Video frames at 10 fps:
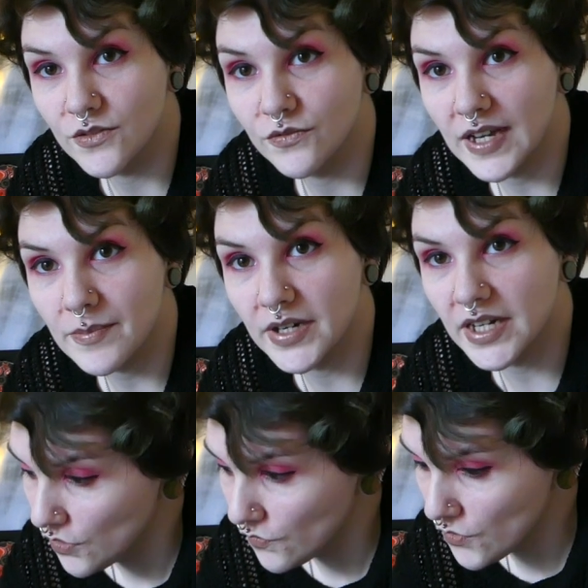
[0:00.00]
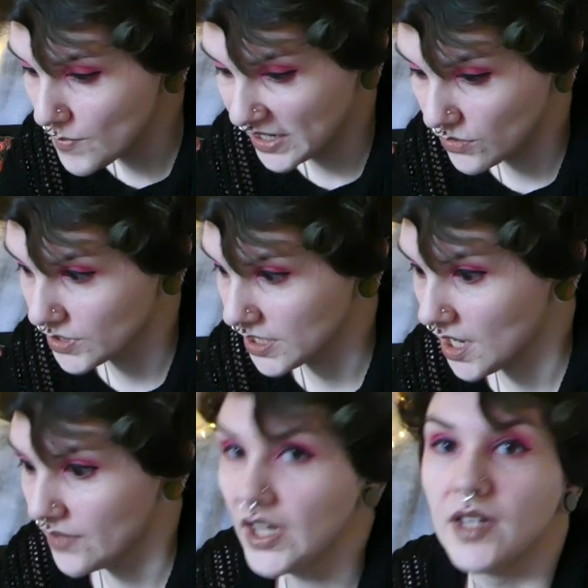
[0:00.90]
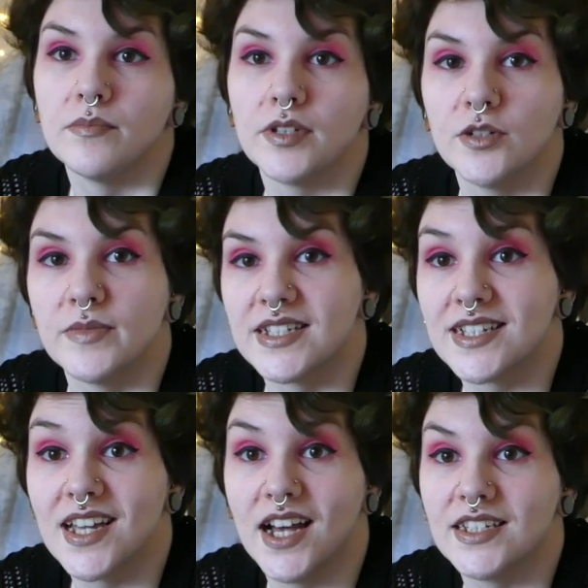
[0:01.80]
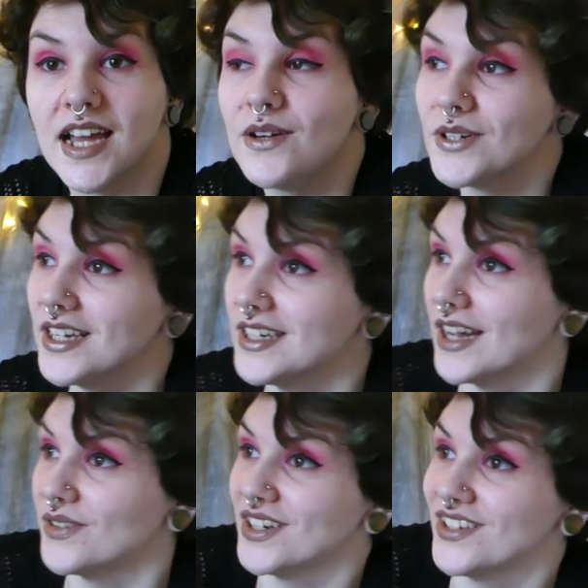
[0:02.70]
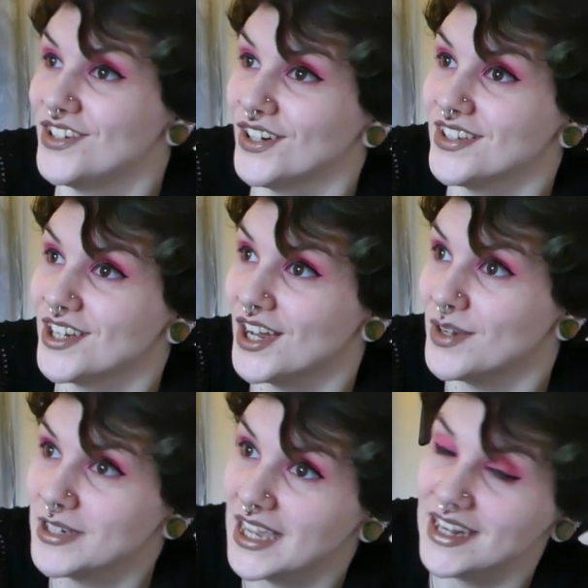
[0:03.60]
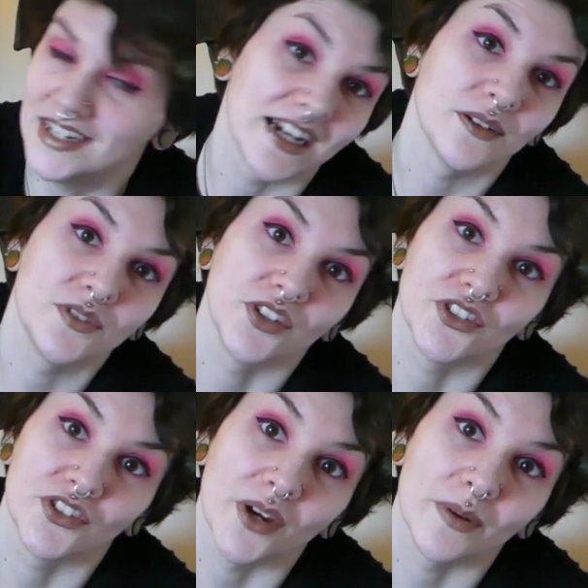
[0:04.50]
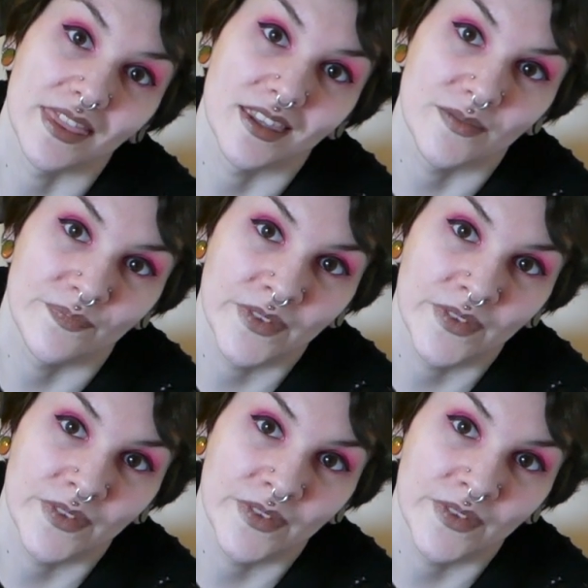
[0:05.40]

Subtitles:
of fabric for my corset cover and bloomers cut out, and now it is just time to get down to sewing them.